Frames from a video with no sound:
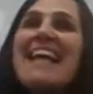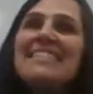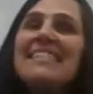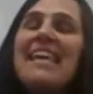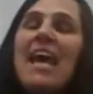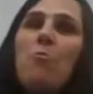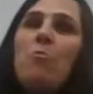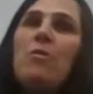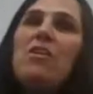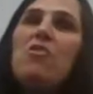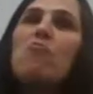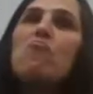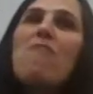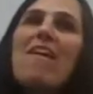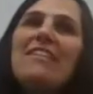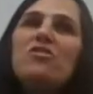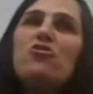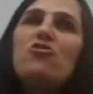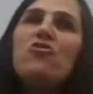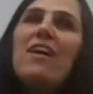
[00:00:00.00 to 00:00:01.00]
That's
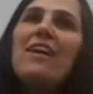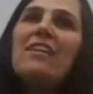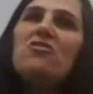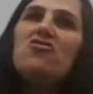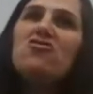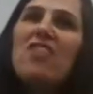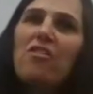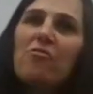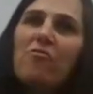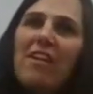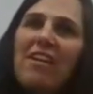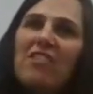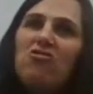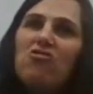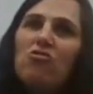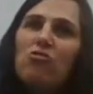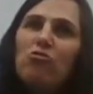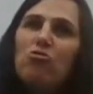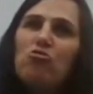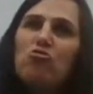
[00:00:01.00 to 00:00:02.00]
how we erase
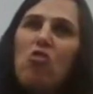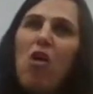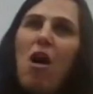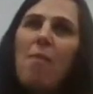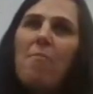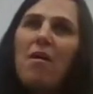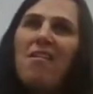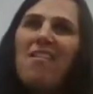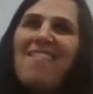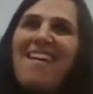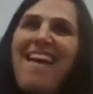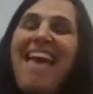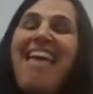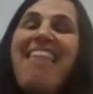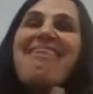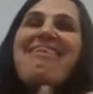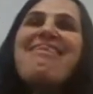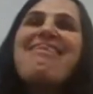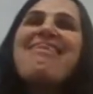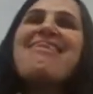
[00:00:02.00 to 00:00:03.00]
transgenerational
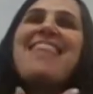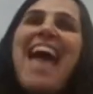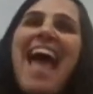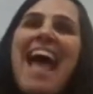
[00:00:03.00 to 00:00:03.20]
trauma.